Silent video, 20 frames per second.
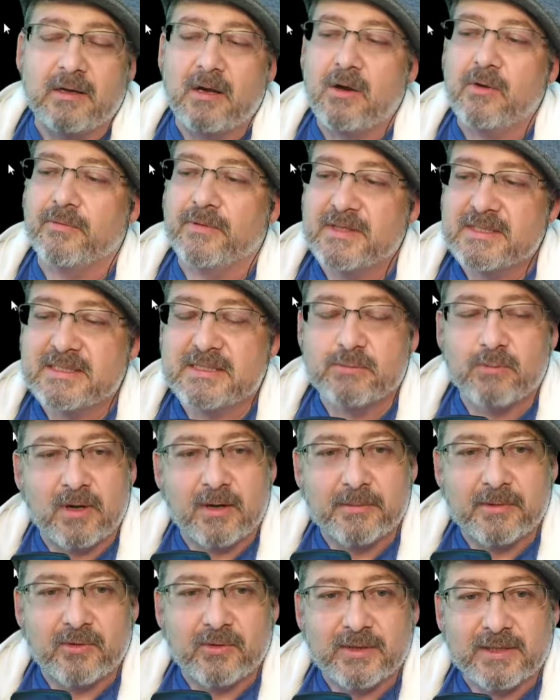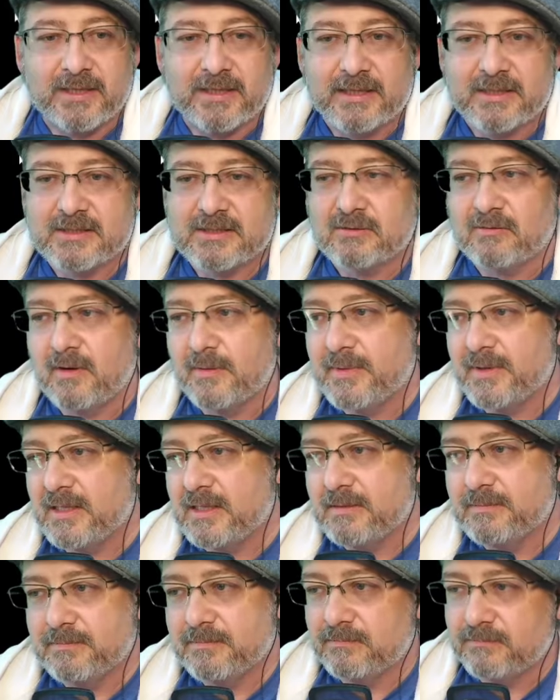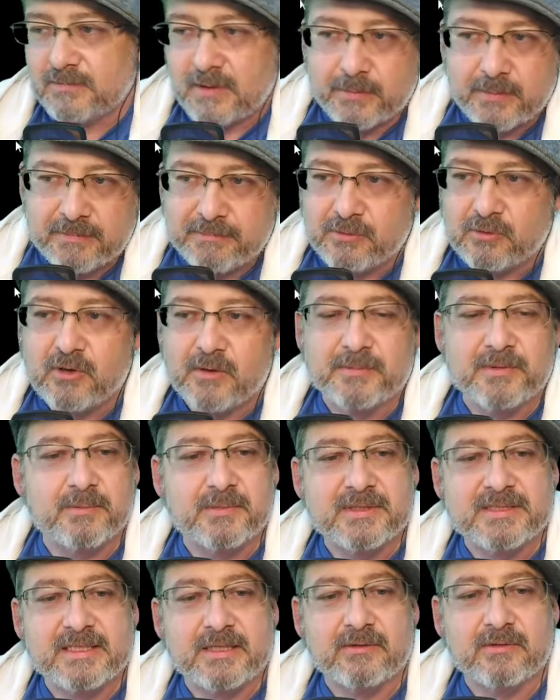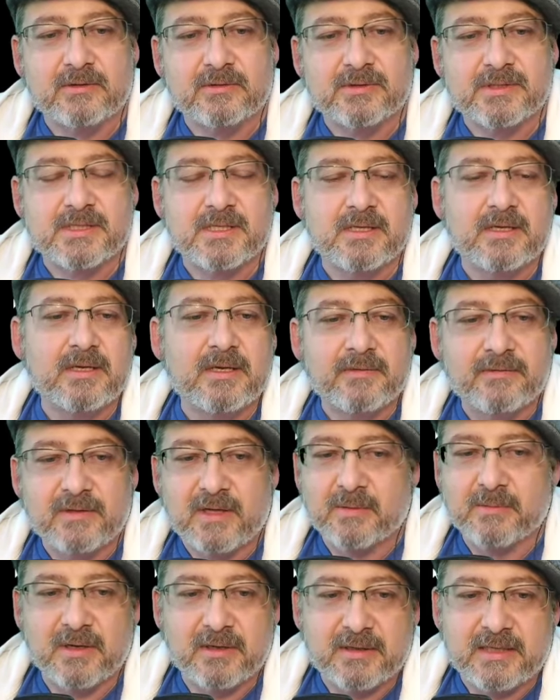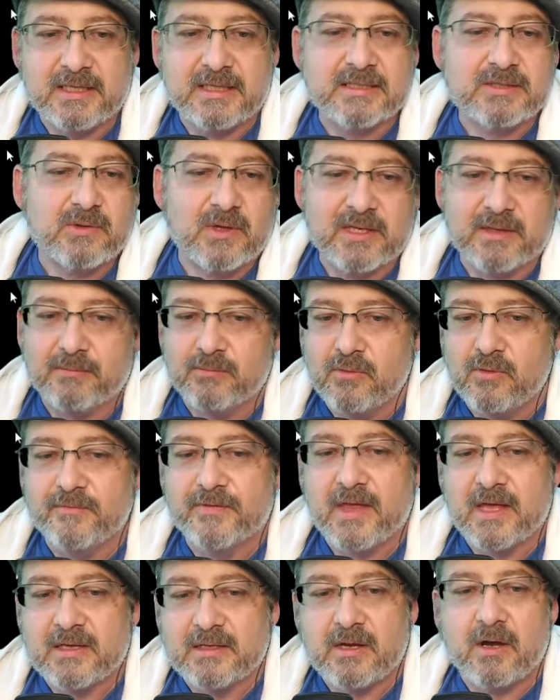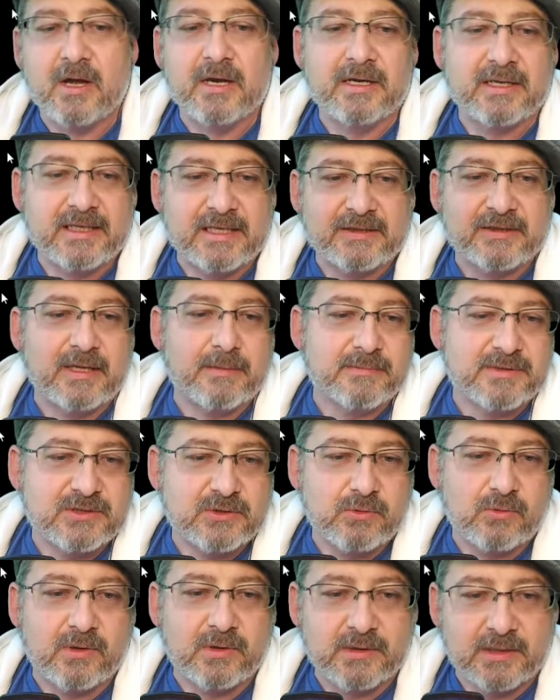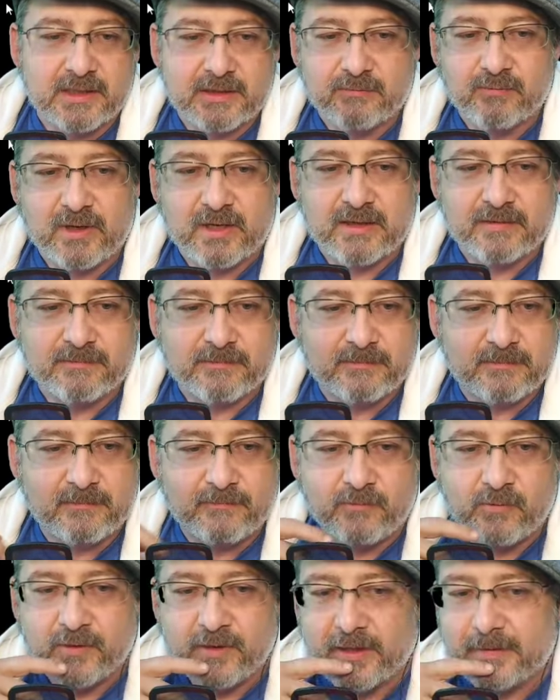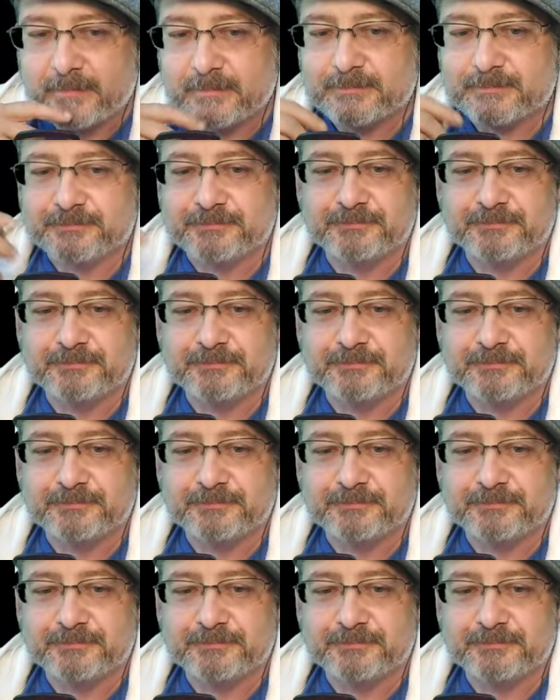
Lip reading: Oh, this is what I'm going to need. So let me pull up the materials that I'm going to need so I can move that on and get them stored and ready for that.